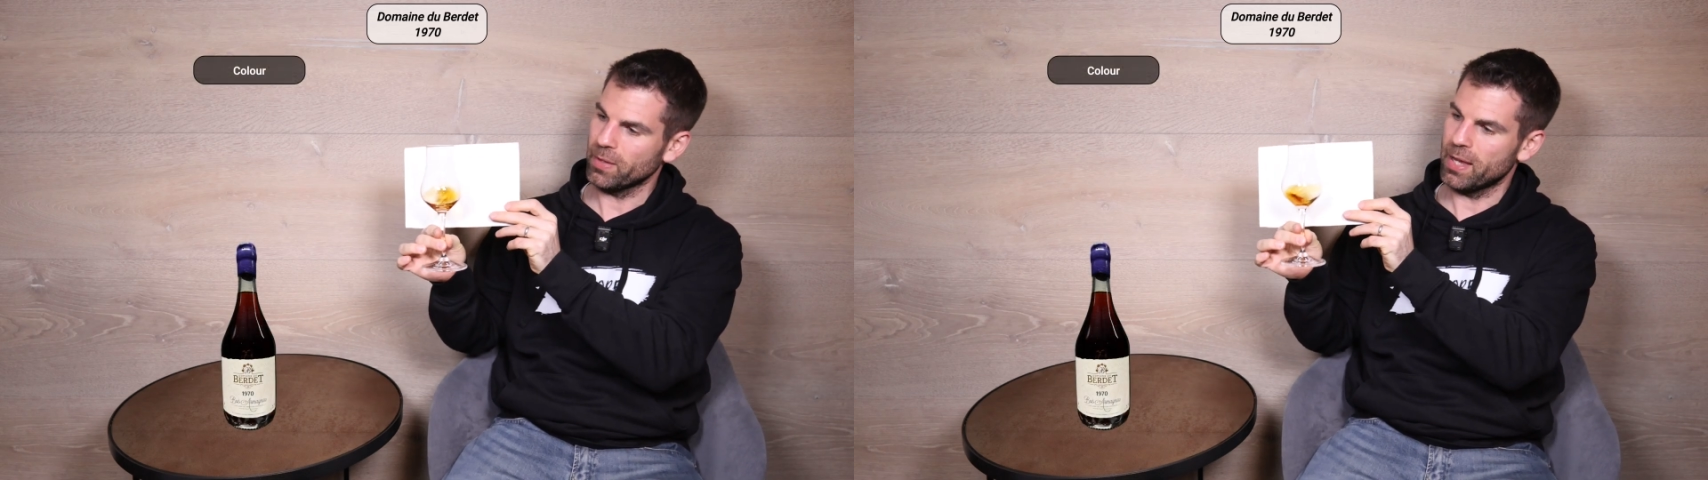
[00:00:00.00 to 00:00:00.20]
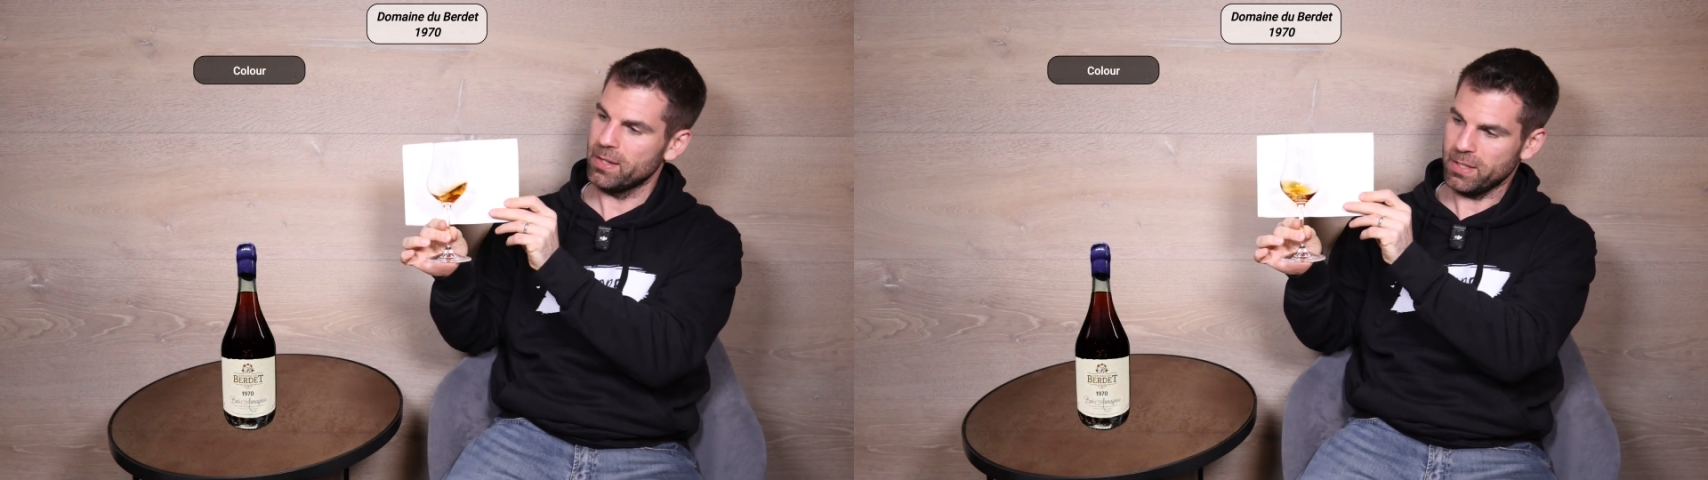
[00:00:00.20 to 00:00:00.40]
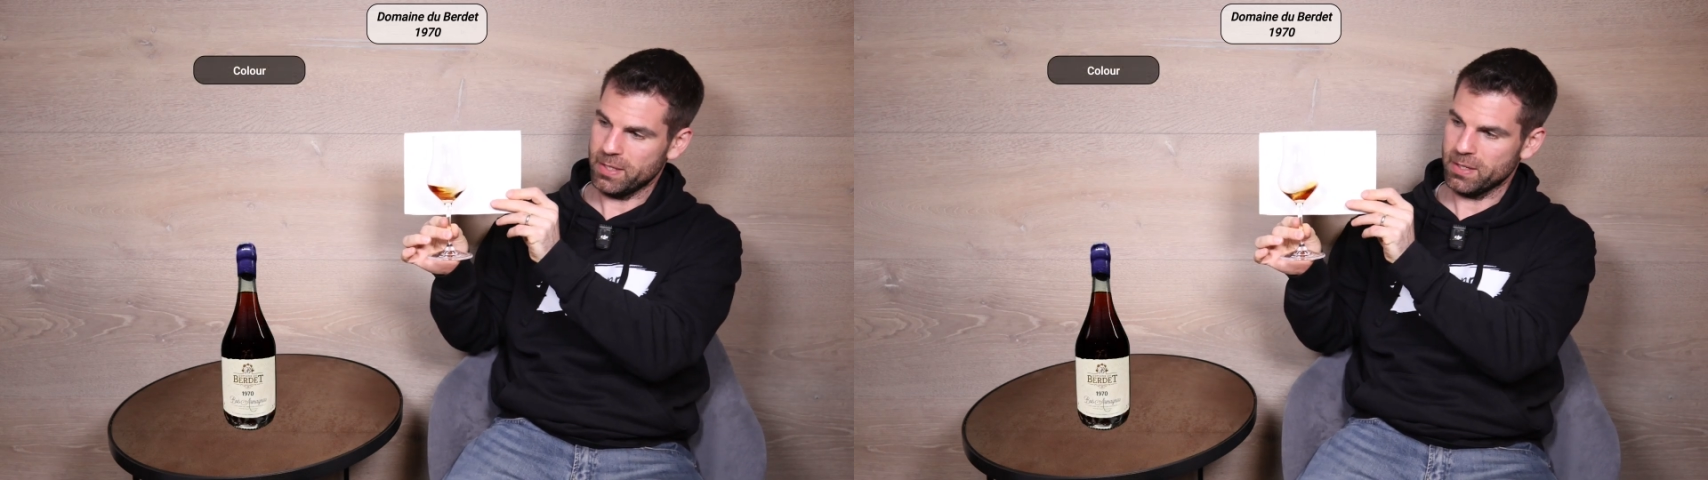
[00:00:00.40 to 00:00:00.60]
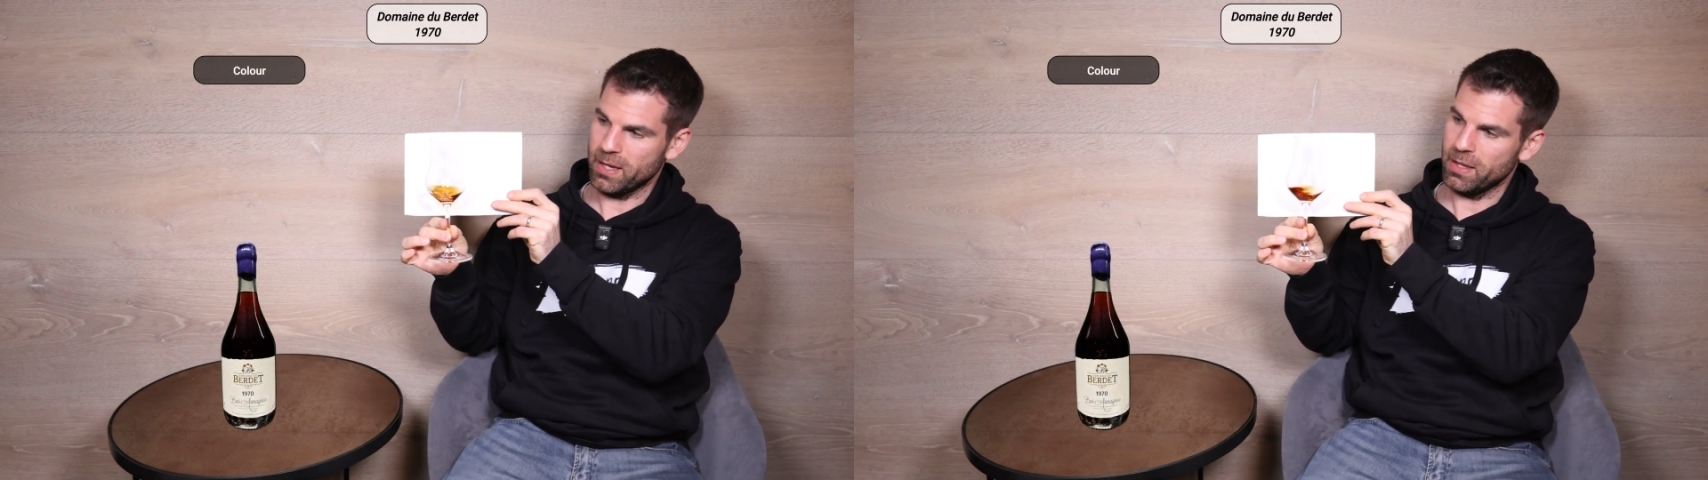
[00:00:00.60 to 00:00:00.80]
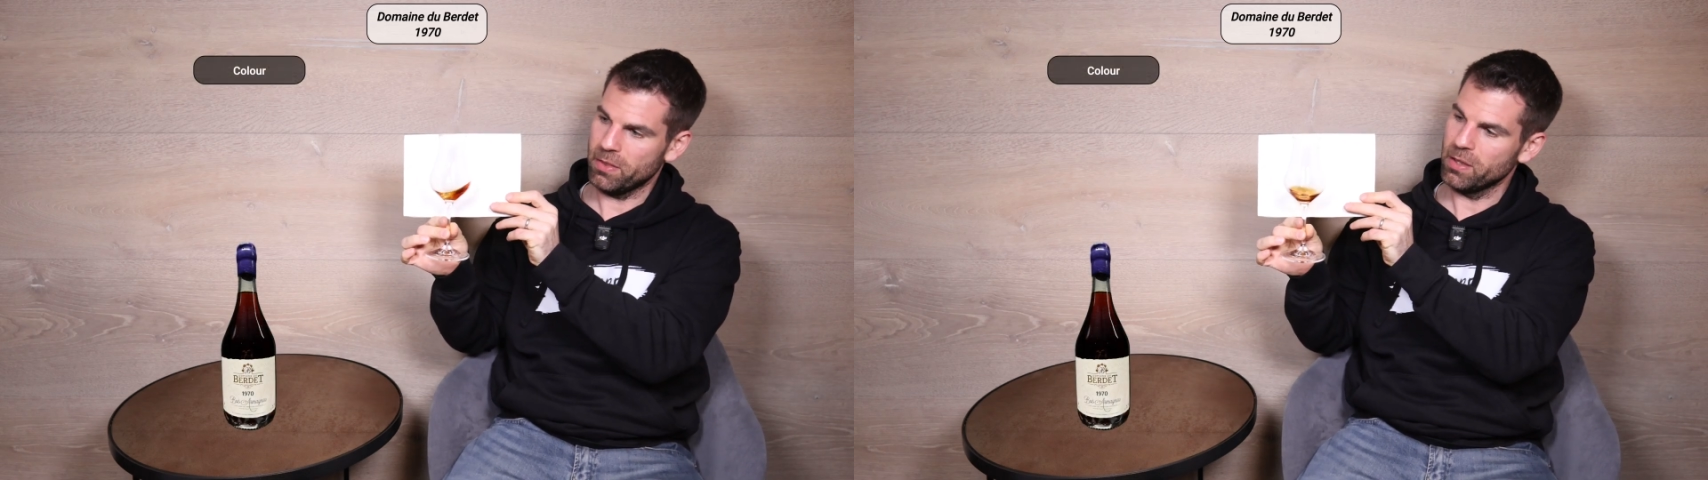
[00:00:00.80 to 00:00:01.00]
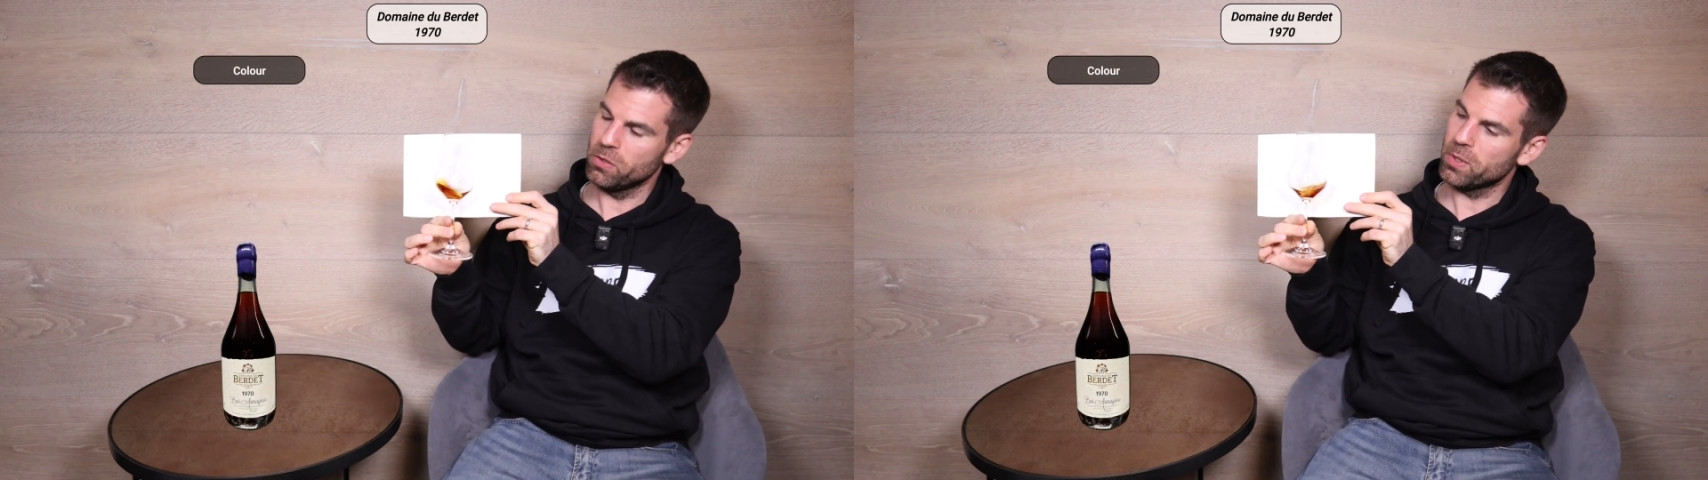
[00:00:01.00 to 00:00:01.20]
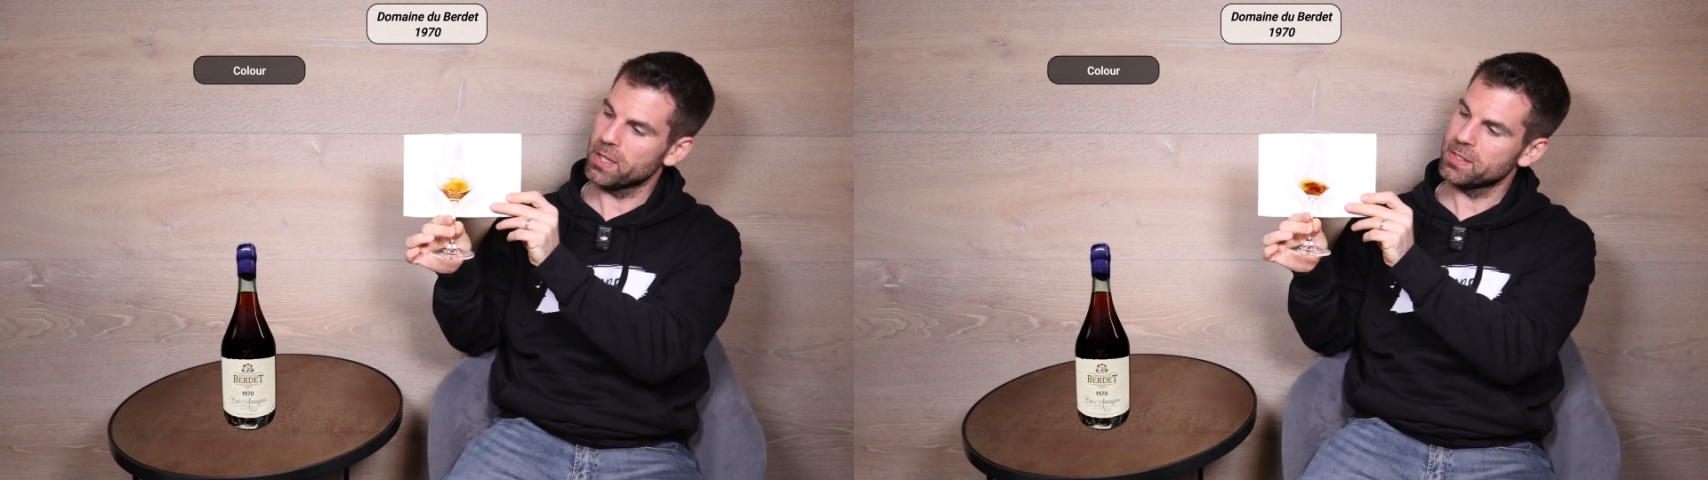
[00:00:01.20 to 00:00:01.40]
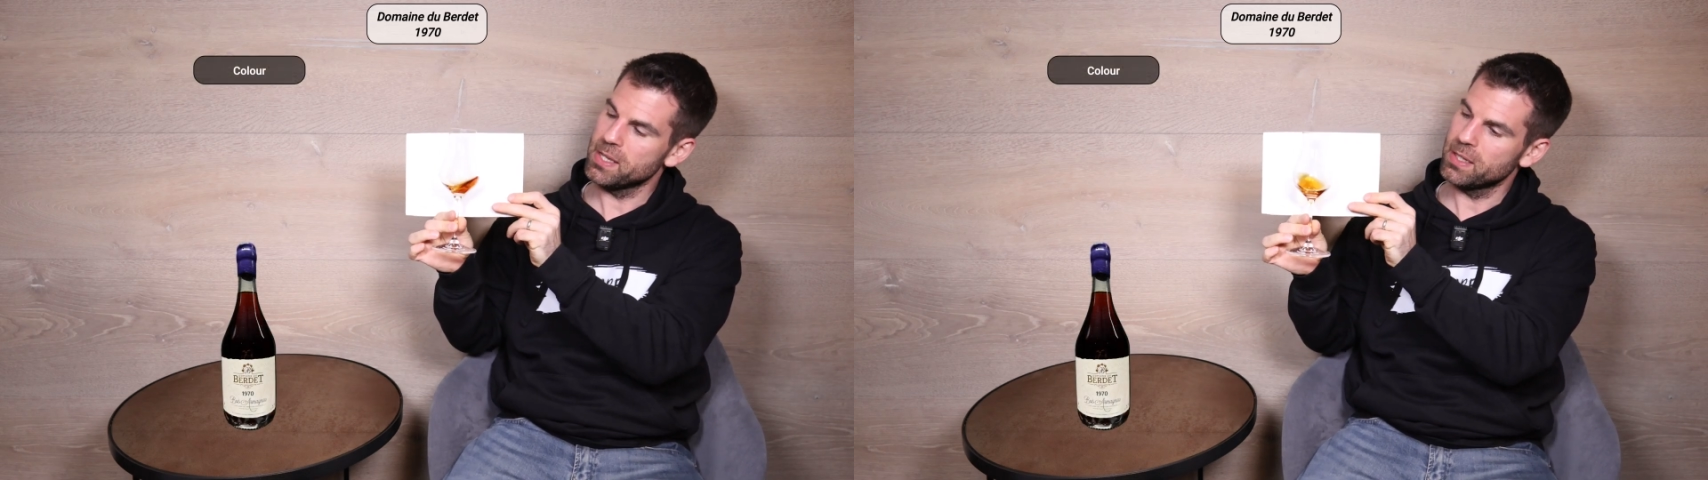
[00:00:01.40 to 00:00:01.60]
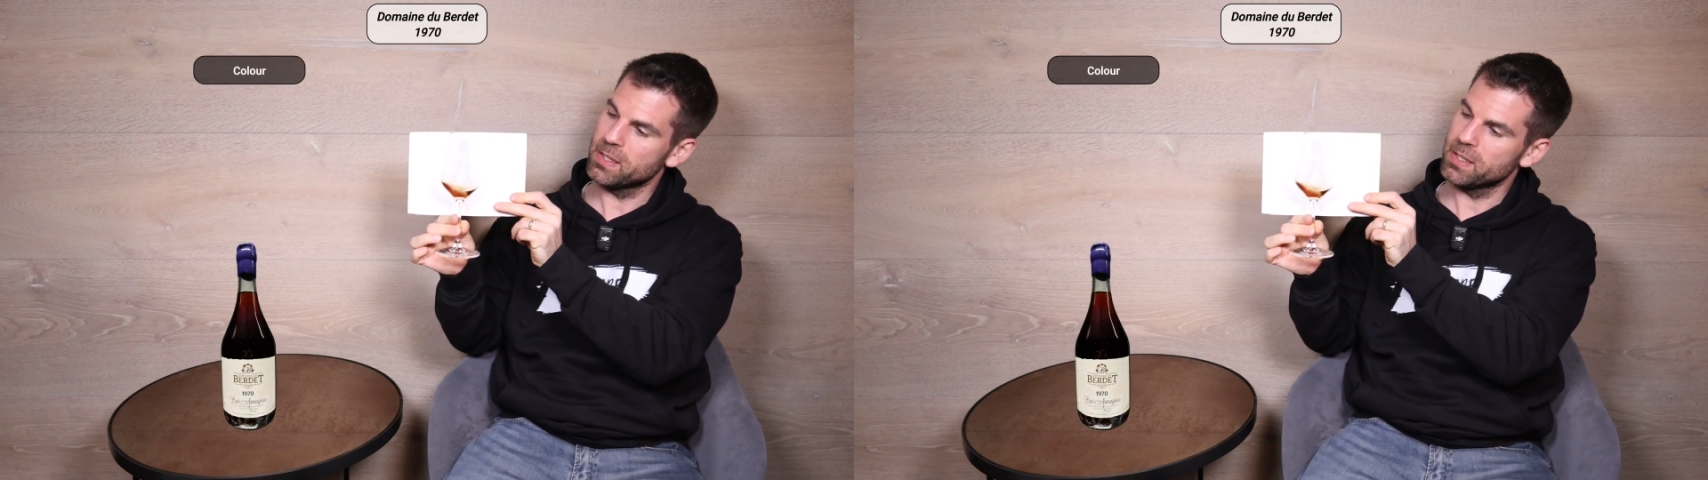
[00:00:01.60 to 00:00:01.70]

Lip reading: And yes, I think you can see it,